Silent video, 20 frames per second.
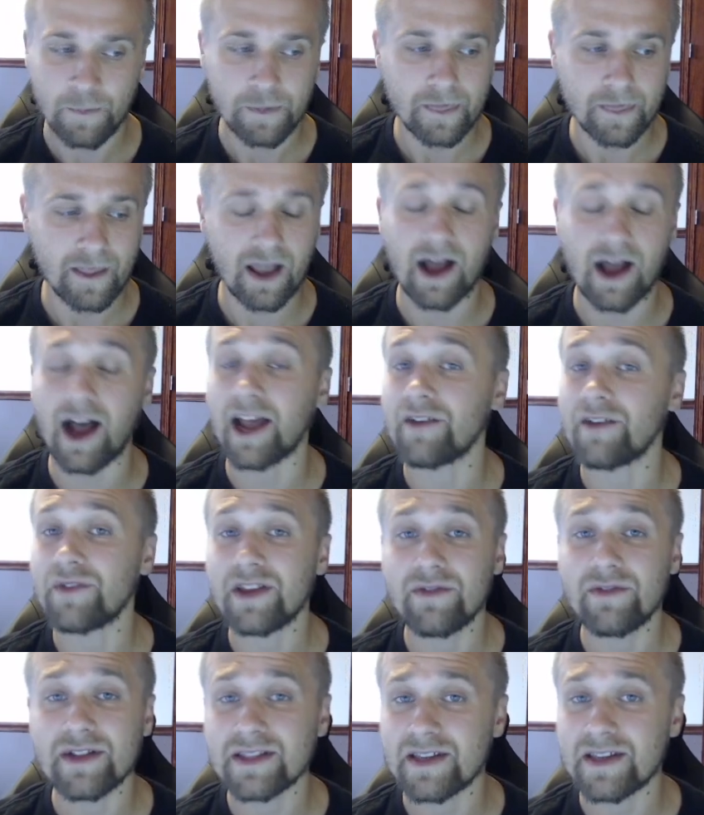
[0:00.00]
I've
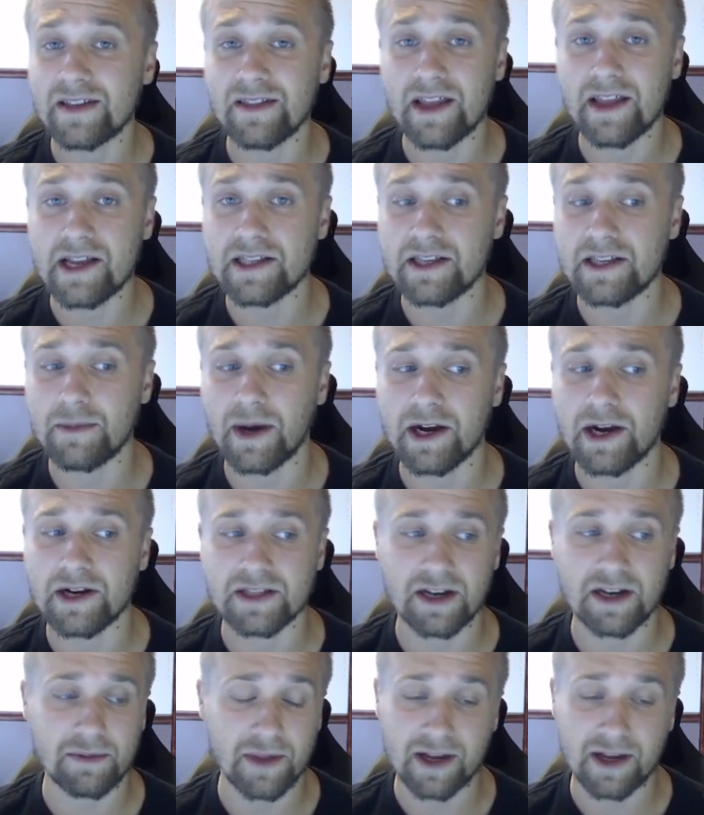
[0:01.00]
even seen lazy buyers,
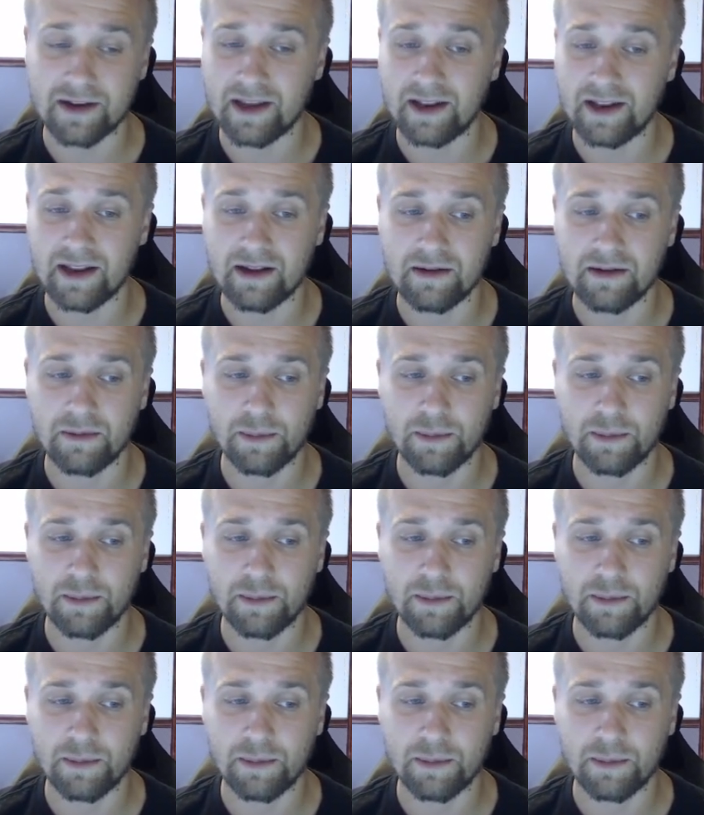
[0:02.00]
and I'm not kidding,